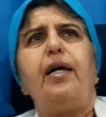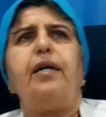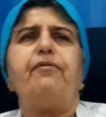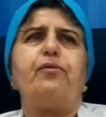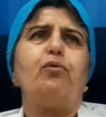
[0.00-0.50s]

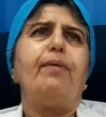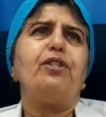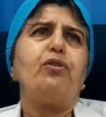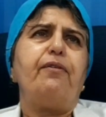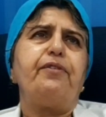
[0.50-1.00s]
If too
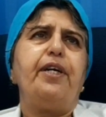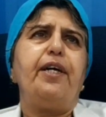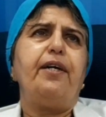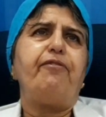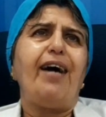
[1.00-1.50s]
much of
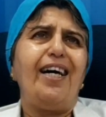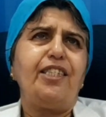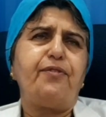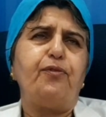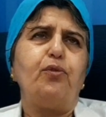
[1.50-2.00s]
the
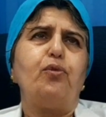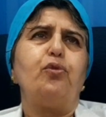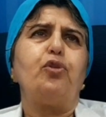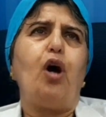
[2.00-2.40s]
fast food,